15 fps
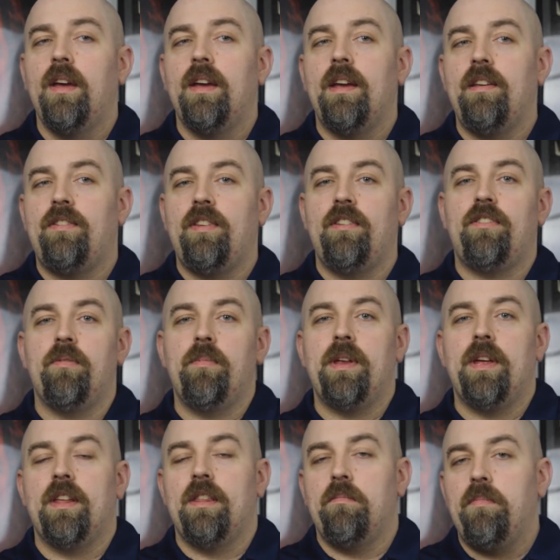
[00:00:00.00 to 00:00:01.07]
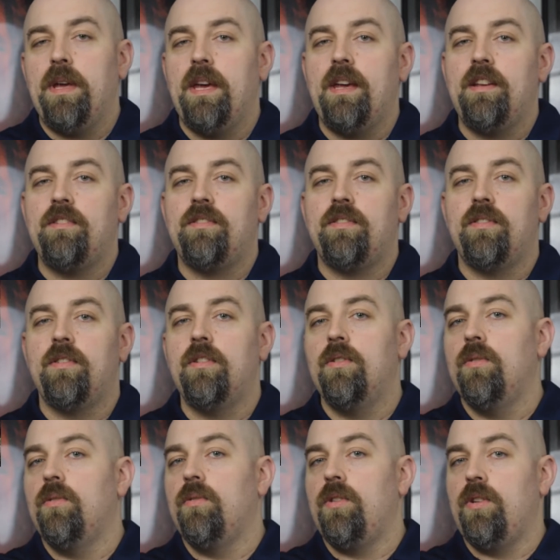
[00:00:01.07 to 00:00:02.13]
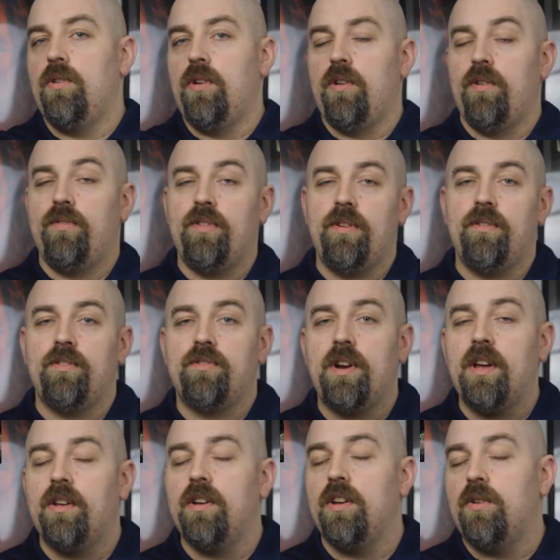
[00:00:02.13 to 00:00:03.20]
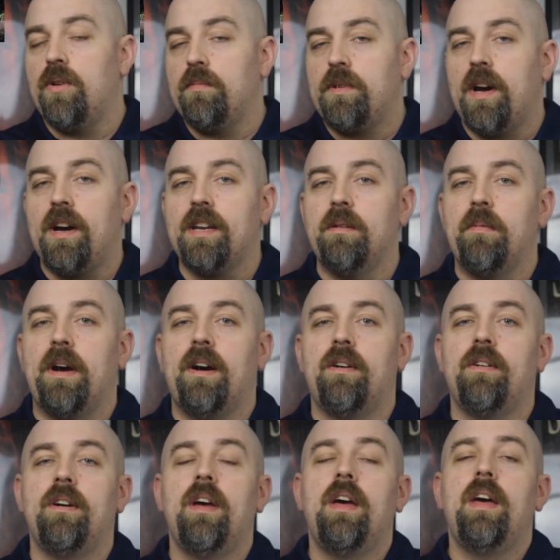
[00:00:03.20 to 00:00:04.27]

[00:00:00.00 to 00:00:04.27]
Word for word: he sees somebody on the beach who you know you see in the trailer you know what i'm talking about